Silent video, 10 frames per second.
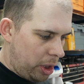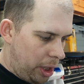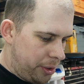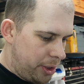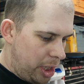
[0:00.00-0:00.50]

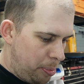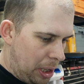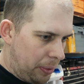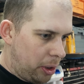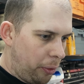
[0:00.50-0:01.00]
as the
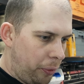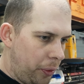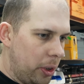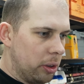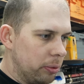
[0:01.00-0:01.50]
DPF got
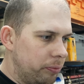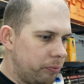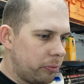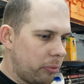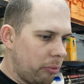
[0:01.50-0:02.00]
full,
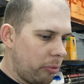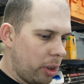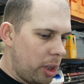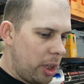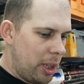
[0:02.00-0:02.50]

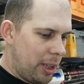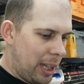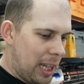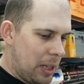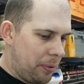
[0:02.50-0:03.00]
you,
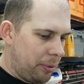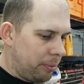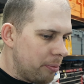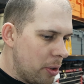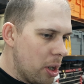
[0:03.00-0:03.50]
kind of
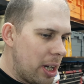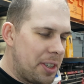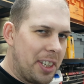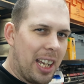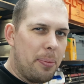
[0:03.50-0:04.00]

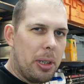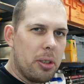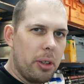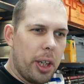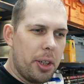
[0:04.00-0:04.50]
noticed it getting a bit
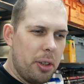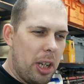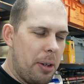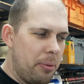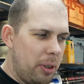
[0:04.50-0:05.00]
sluggish.
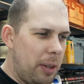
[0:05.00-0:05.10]
It